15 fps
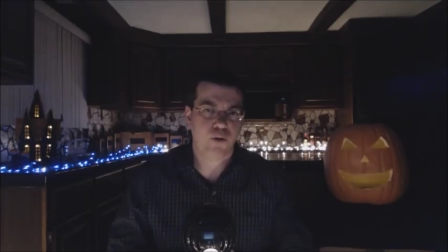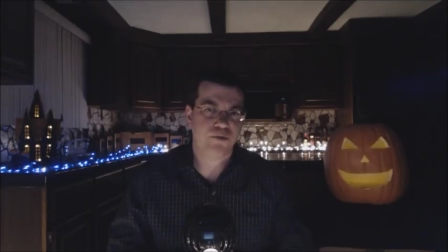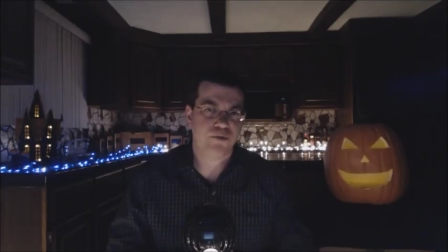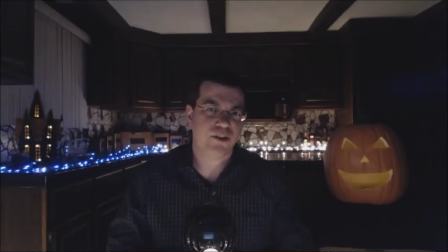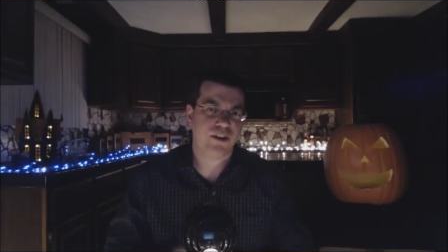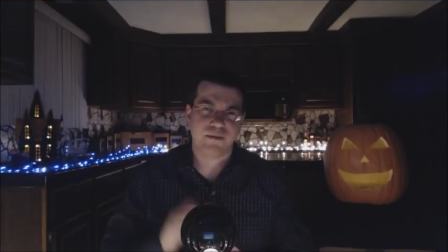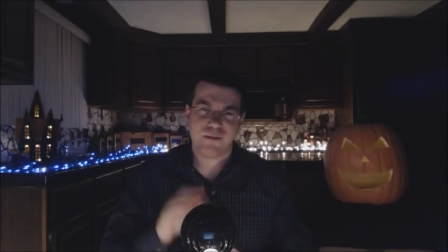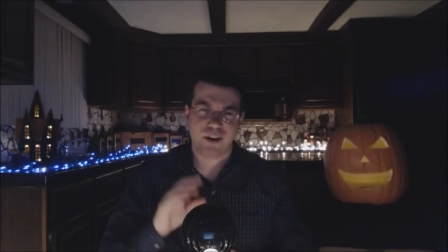And I
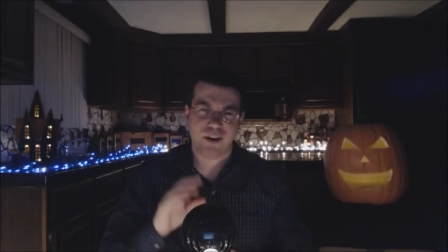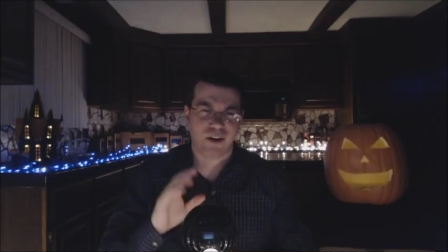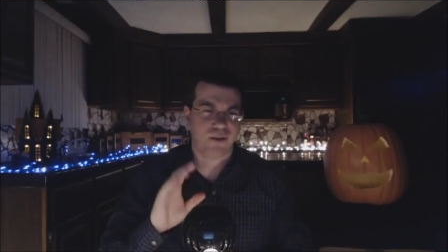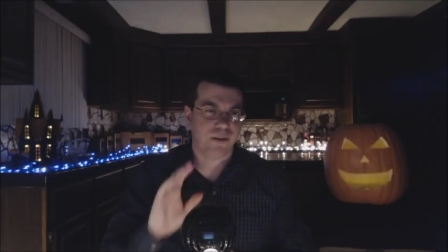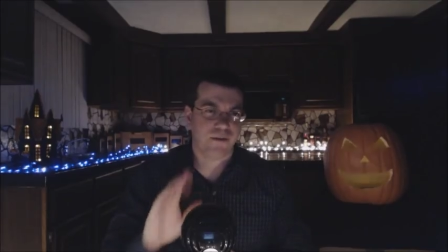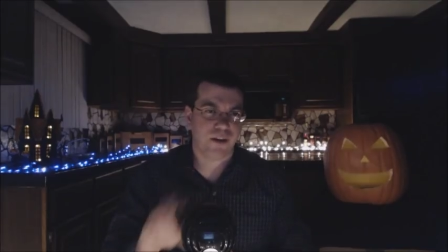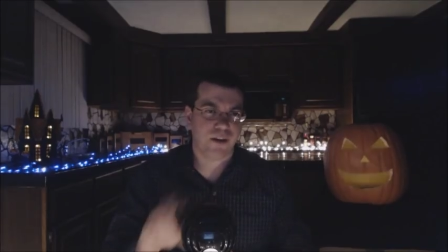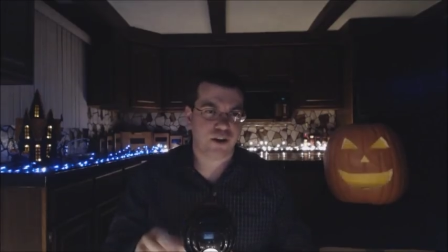hope to, you
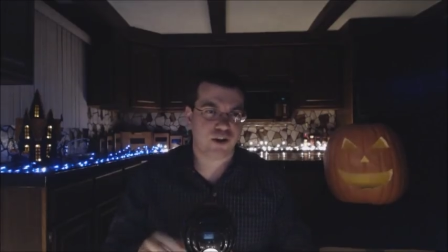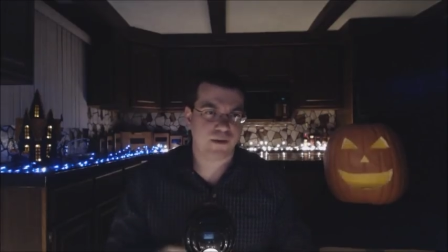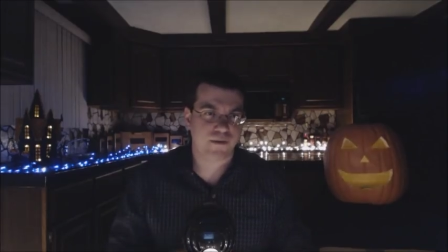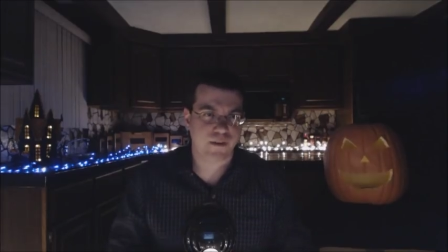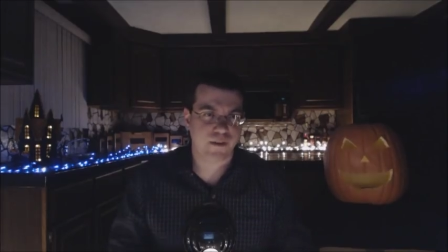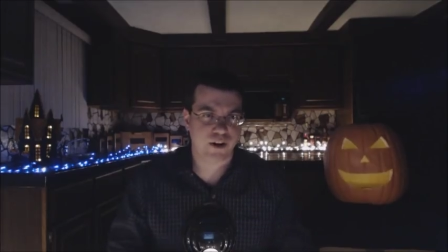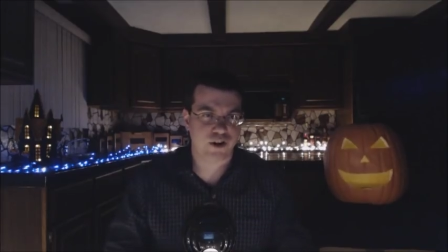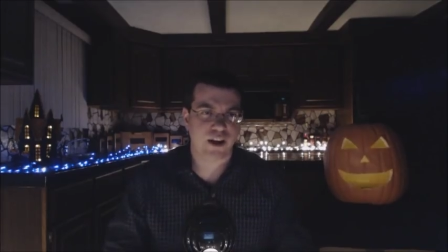know,
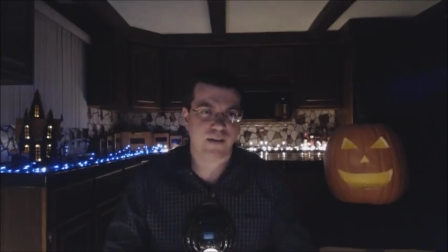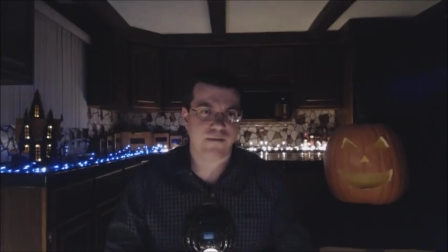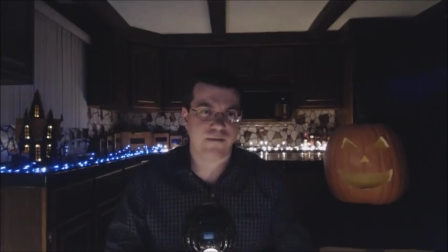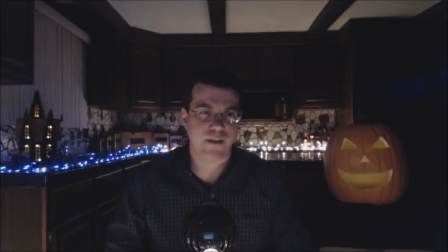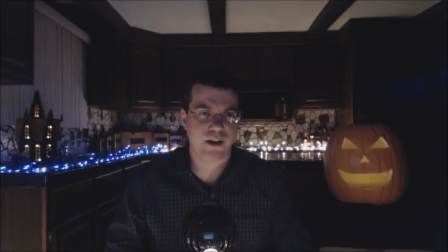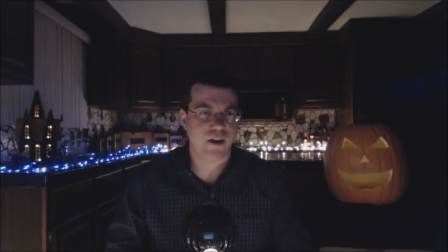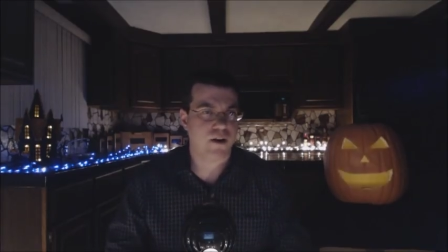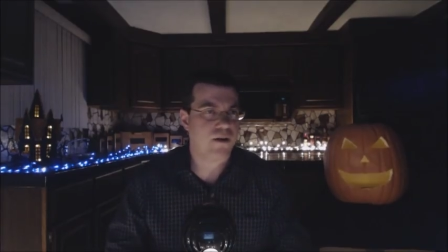eventually finish
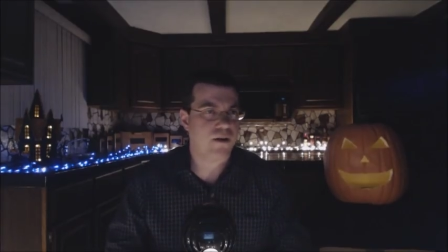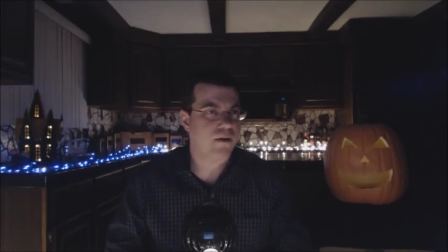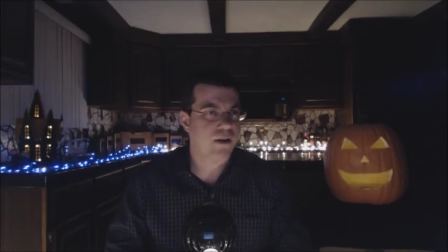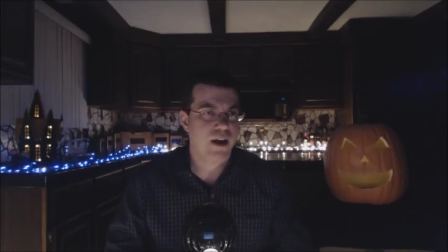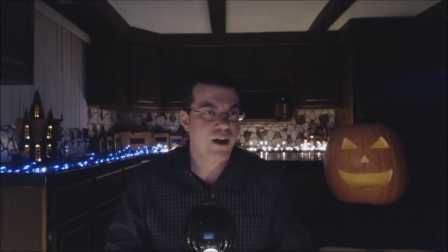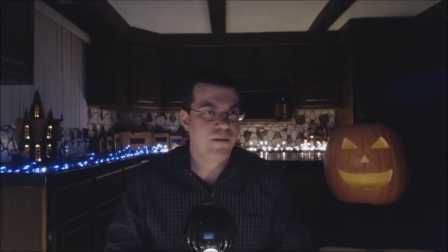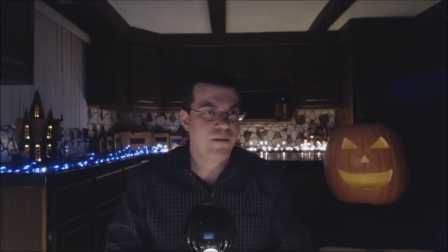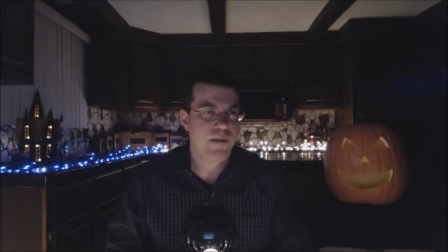that video